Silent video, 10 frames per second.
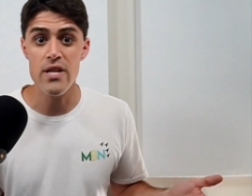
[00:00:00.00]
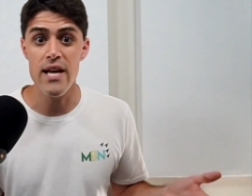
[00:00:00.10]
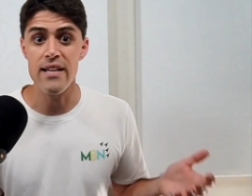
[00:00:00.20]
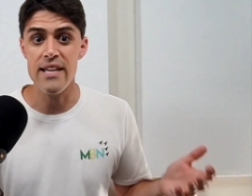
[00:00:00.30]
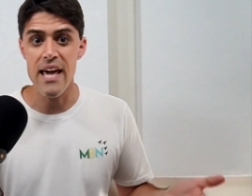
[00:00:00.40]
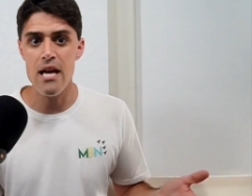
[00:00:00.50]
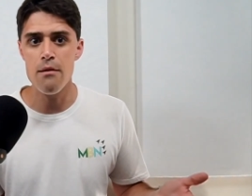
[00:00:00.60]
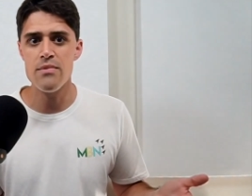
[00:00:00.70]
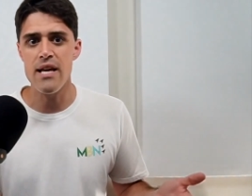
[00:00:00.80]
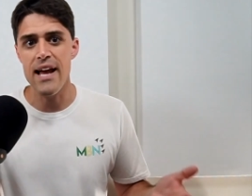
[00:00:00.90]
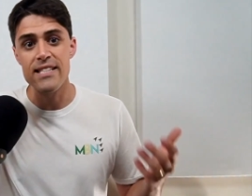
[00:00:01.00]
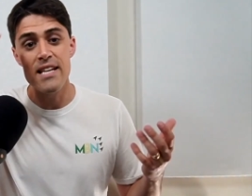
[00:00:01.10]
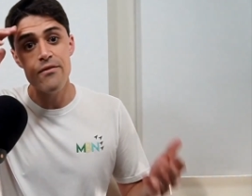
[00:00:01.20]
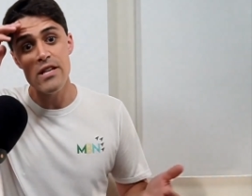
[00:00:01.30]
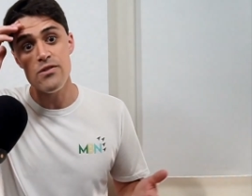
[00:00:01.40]
and games and
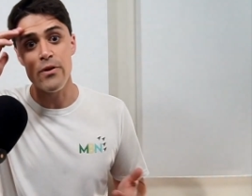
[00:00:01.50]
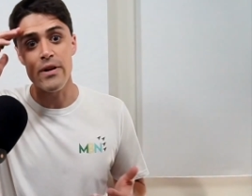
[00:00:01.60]
activities for